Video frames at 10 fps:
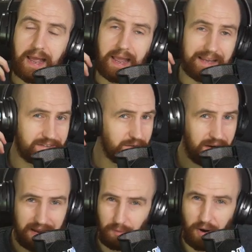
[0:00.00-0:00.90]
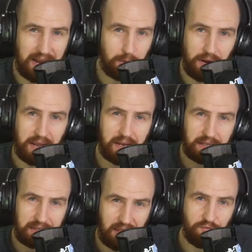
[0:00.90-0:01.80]
is there a, any way I
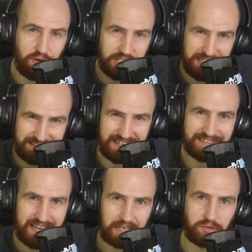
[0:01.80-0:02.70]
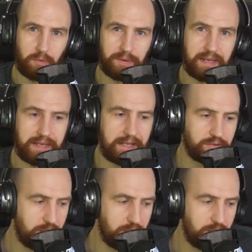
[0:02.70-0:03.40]
can leverage this exact topic again?